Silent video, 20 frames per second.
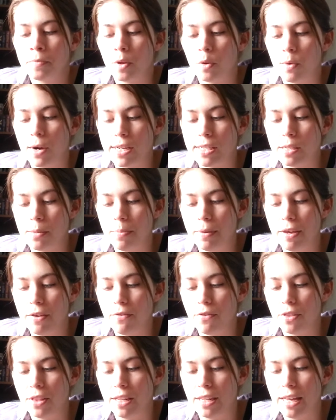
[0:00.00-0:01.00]
recipe
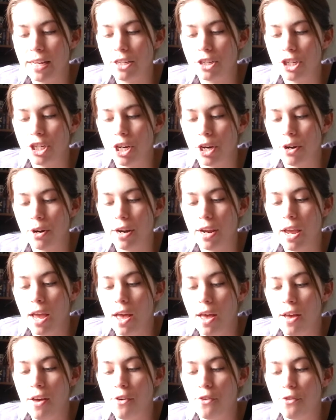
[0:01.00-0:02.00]
for the legendary
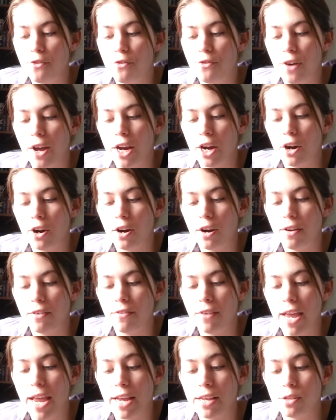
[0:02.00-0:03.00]
Fire
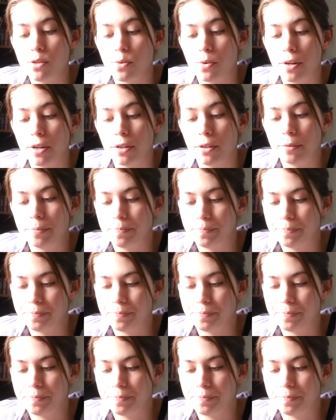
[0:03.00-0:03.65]
of Azrael.